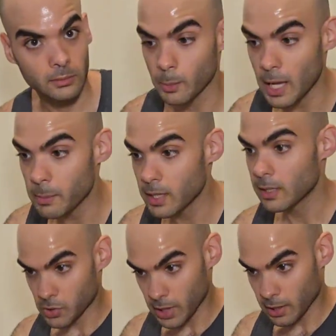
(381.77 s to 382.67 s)
Maybe
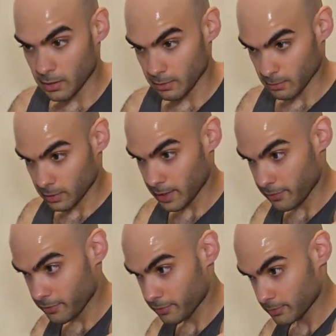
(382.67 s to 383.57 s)
stick the
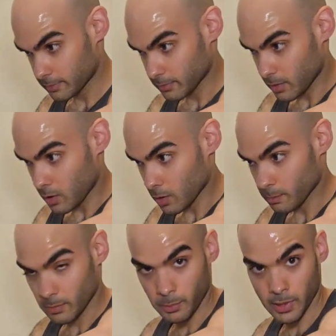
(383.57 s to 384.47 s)
left
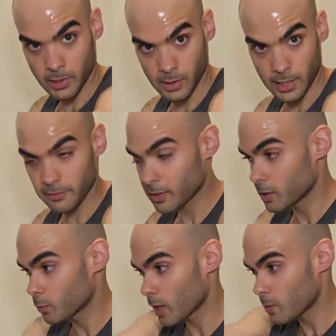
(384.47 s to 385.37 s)
arm a bit to the left
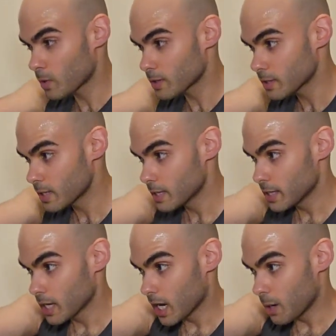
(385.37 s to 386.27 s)
and the right one
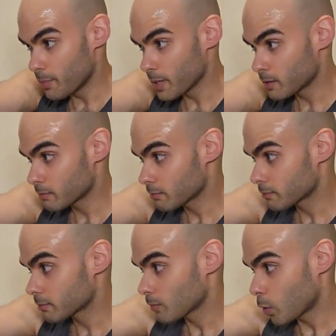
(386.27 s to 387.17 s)
a bit
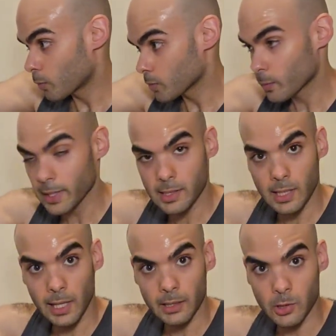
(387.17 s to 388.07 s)
over the right
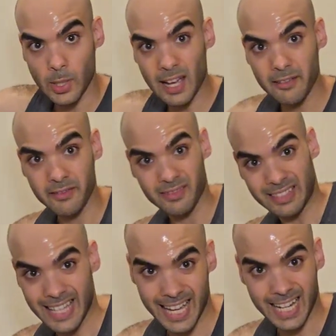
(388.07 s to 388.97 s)
side. So you have
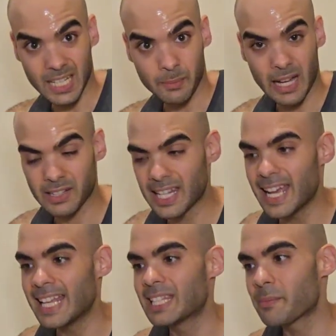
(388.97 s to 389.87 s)
that kind of balance.
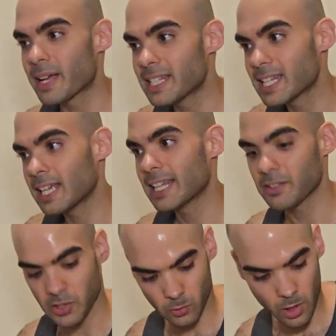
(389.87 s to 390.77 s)
It depends on how
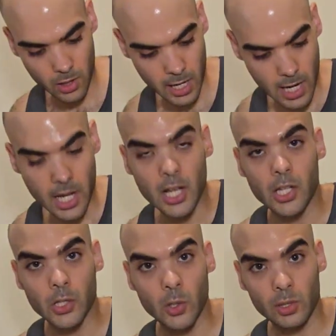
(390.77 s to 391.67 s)
strong
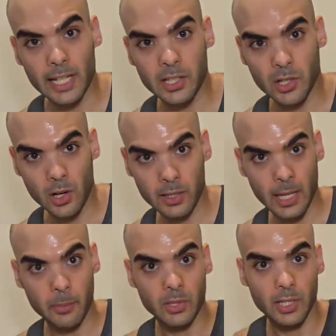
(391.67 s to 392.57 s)
your legs are in
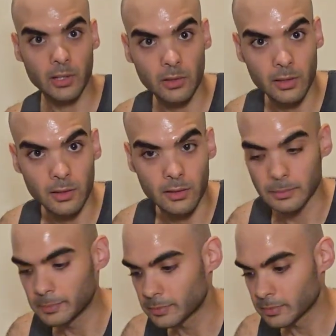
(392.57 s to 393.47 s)
that
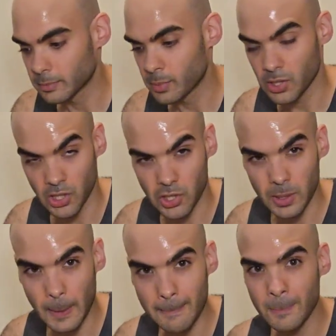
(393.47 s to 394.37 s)
particular position.